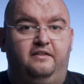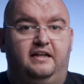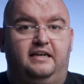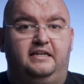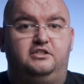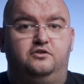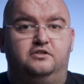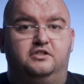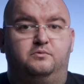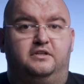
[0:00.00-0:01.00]
that lets
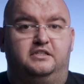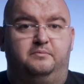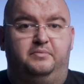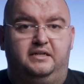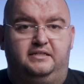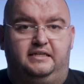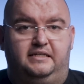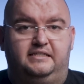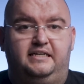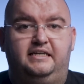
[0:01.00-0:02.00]
users with
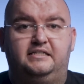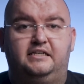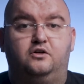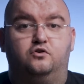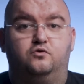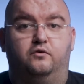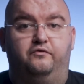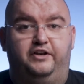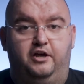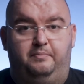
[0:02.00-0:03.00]
disabilities easily control
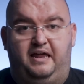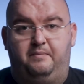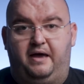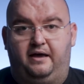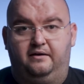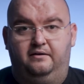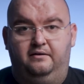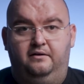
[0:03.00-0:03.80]
video playback.